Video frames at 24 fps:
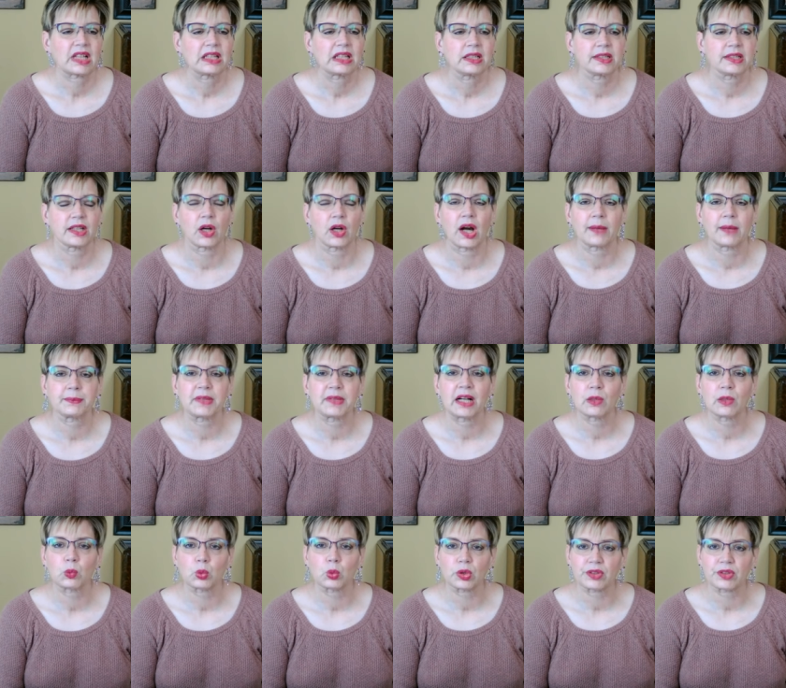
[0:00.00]
you know, I'm
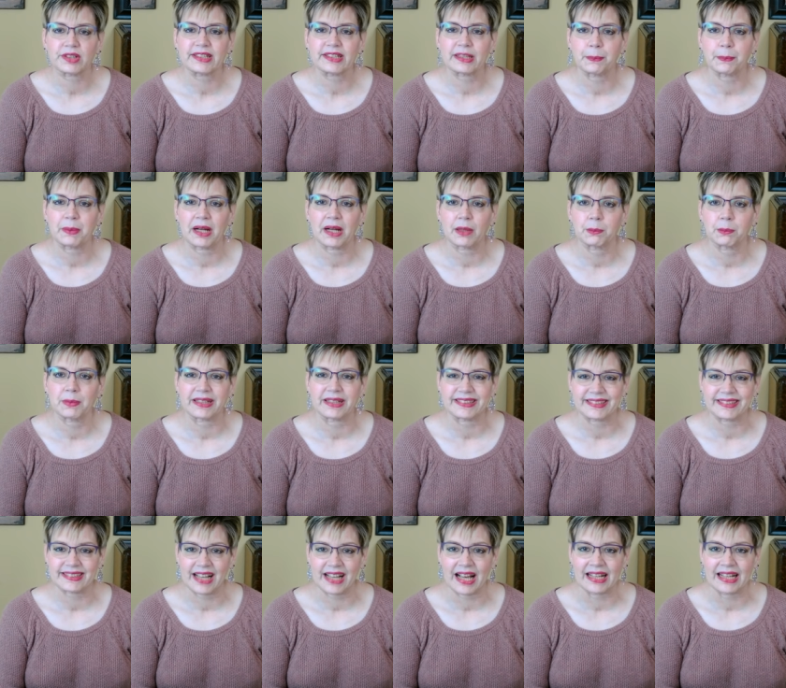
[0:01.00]
not worried about my
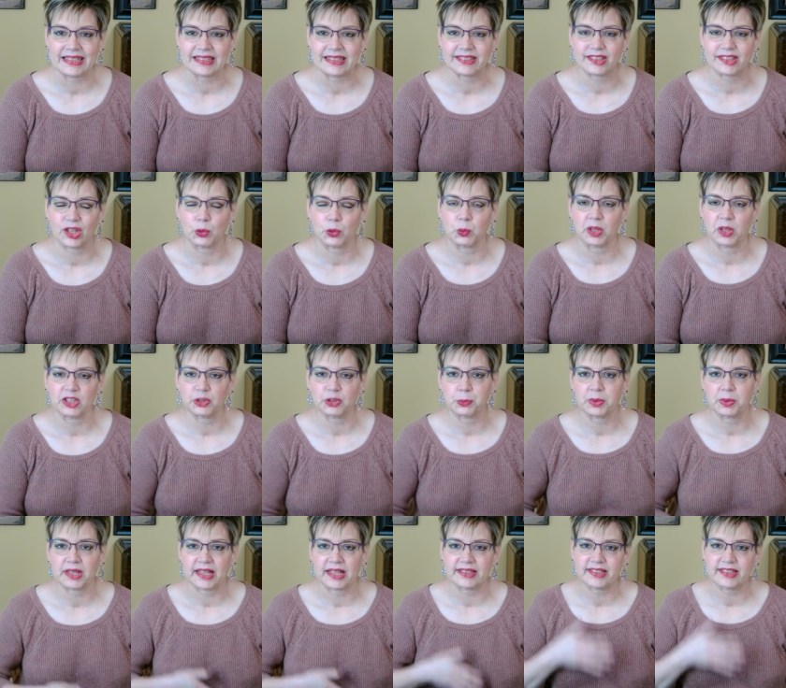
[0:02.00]
size so much,
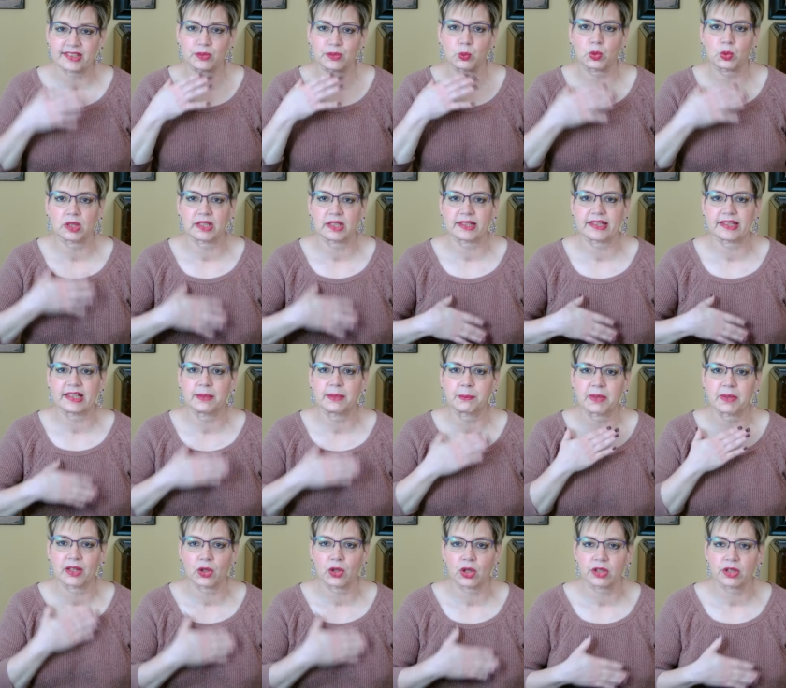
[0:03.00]
but I just want to get
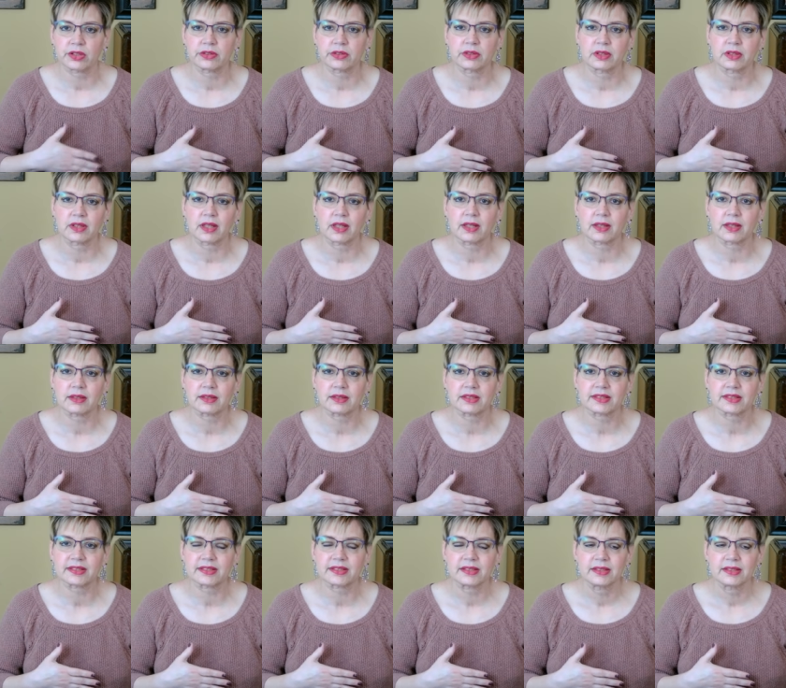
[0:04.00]
my heart and
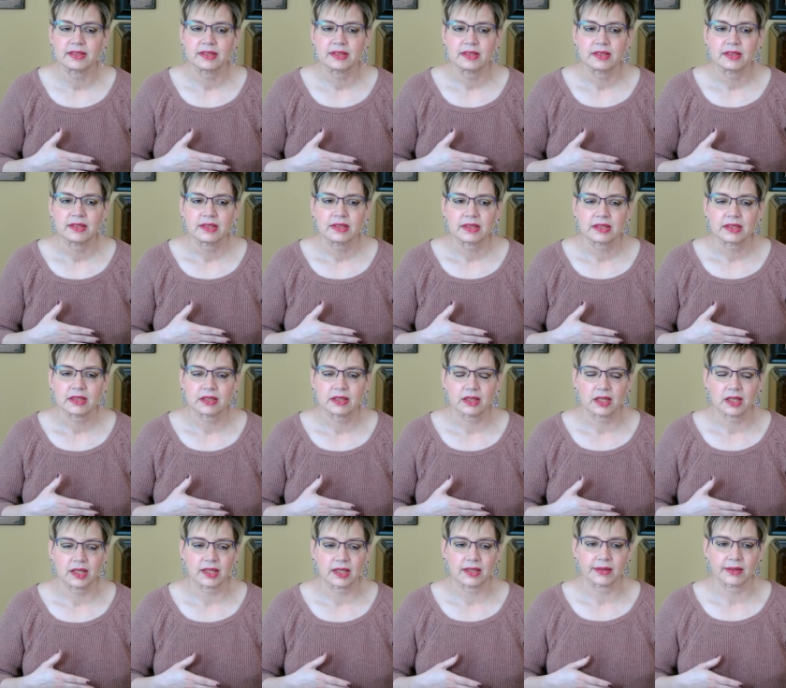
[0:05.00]
lungs
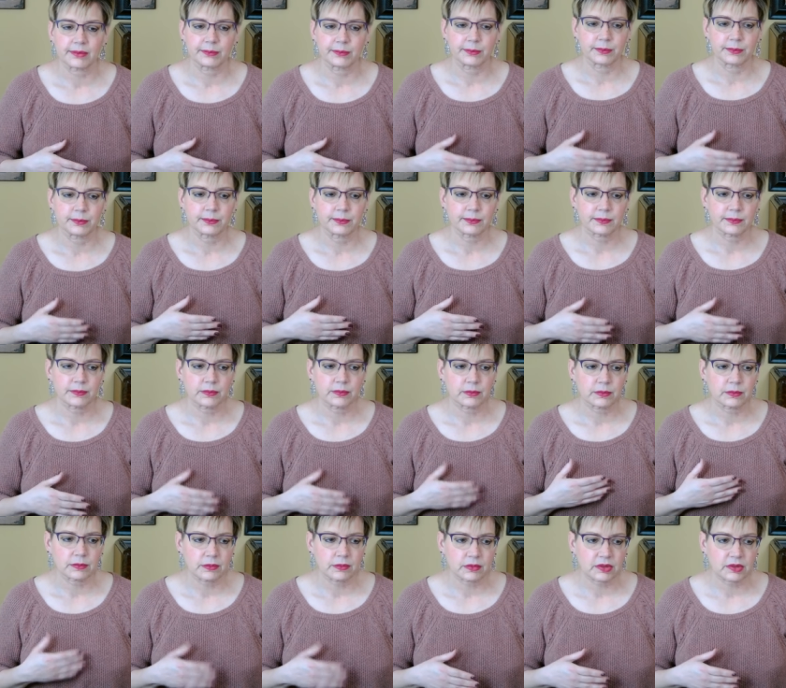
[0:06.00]
um,
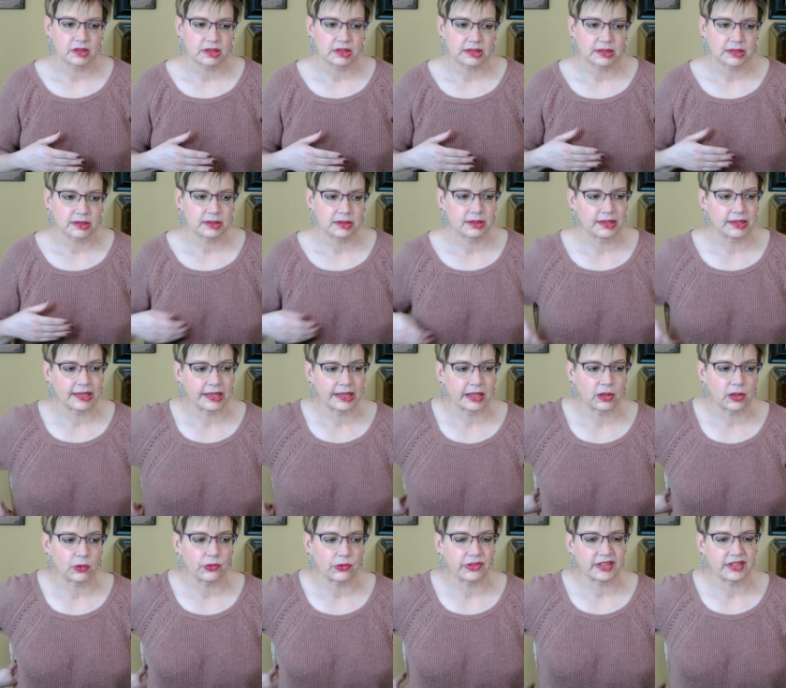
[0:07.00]

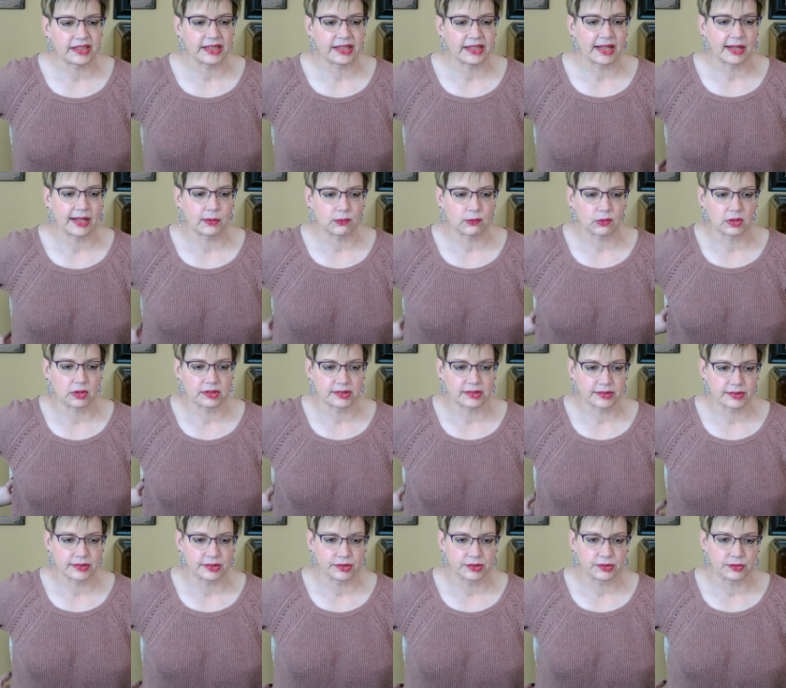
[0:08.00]
healthy. I want
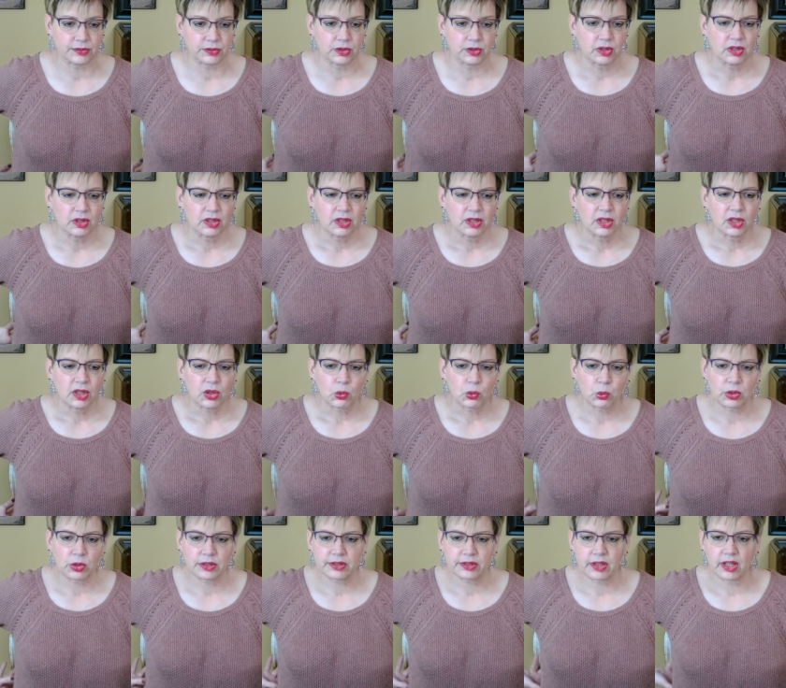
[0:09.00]
to
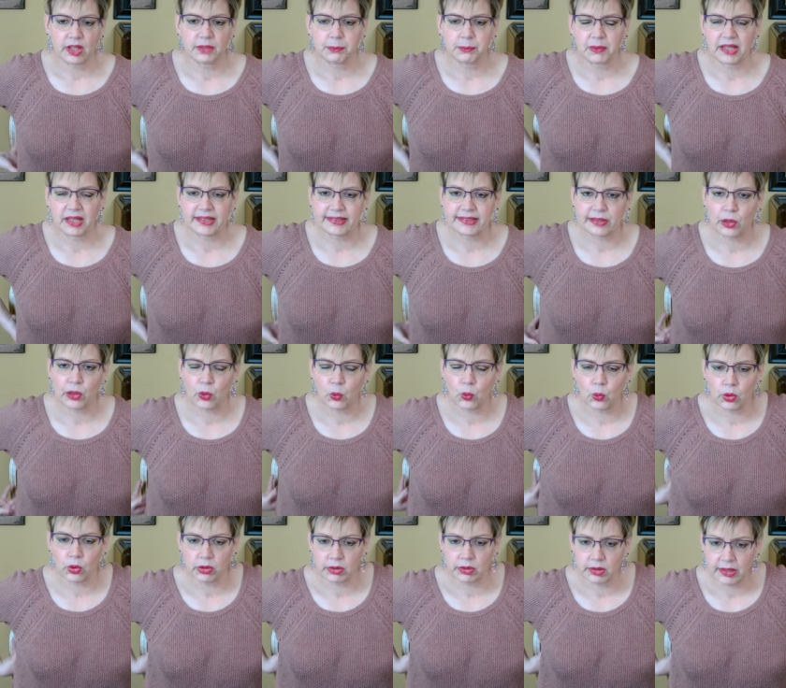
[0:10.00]
work on my
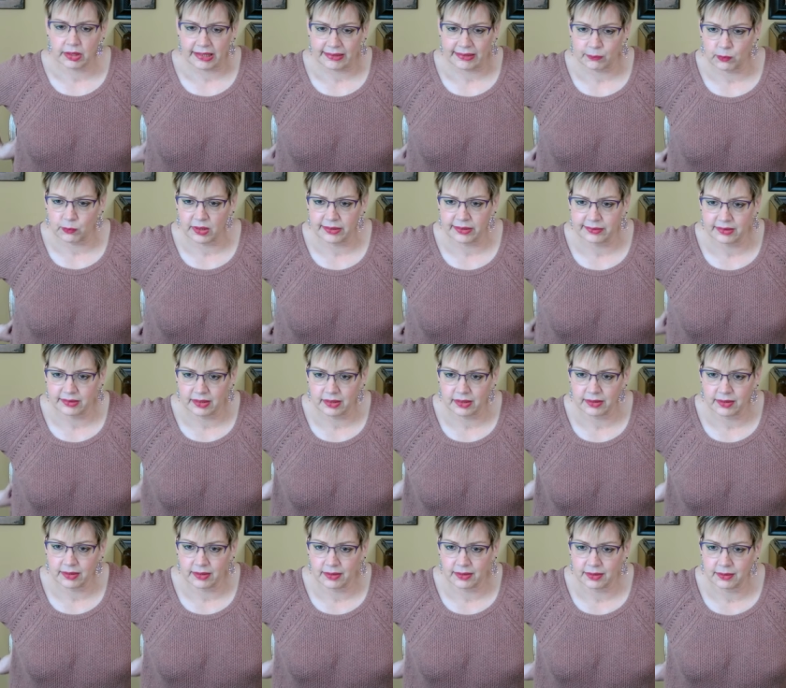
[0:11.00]
core. I want
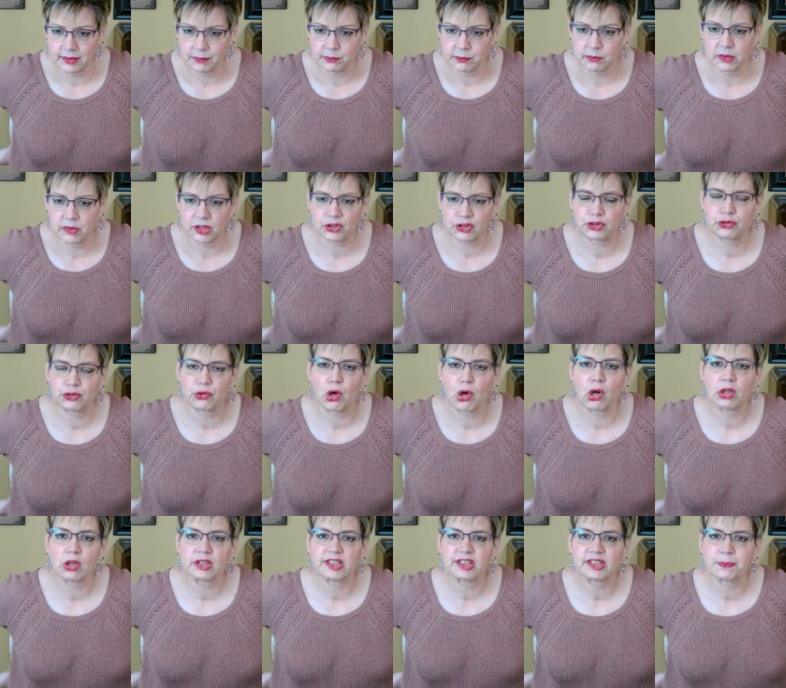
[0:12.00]
um, a
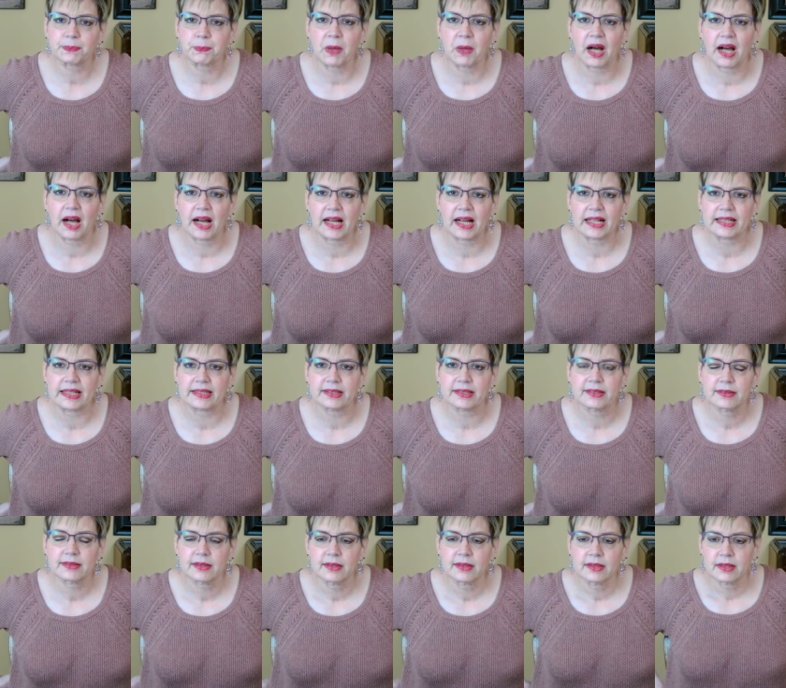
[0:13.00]
strong spine,
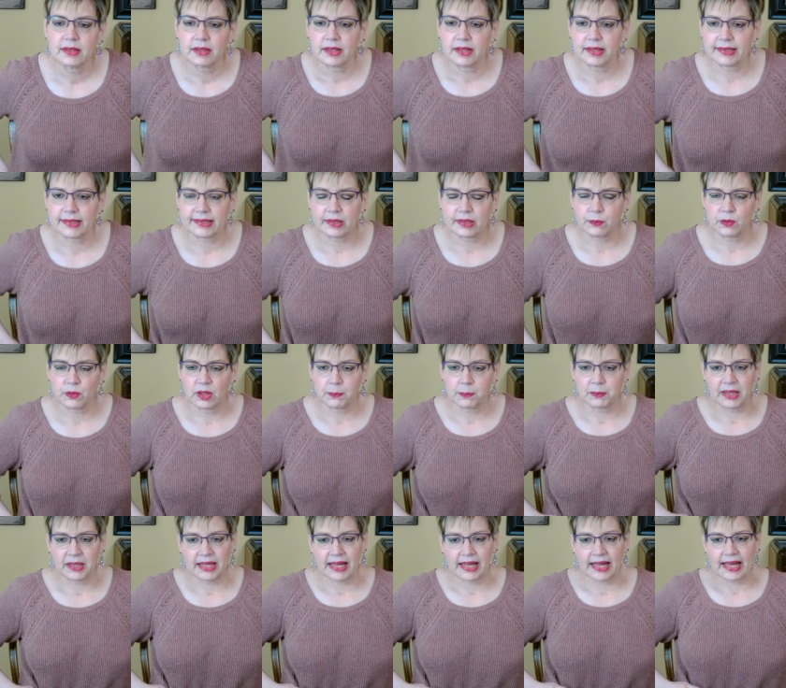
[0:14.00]
and I want
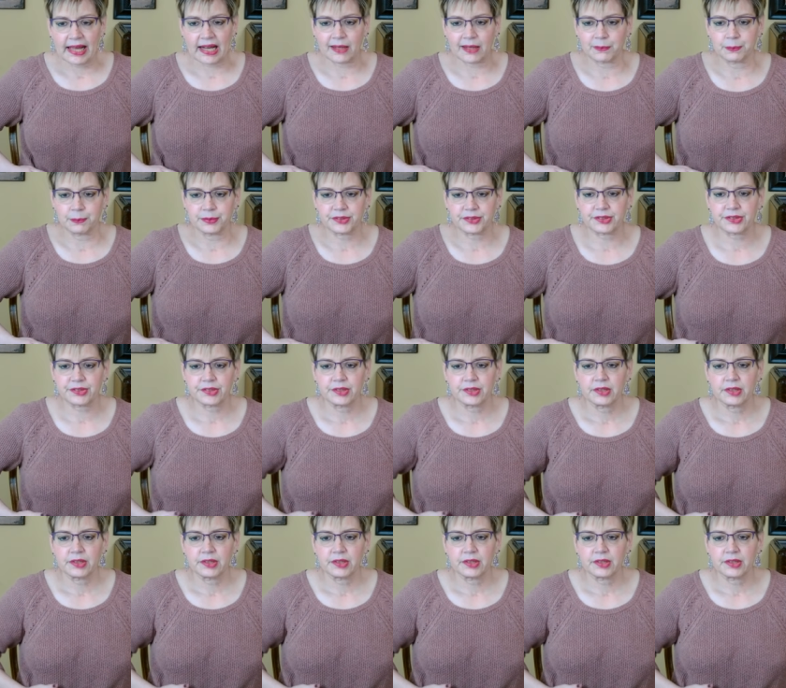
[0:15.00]
my abs.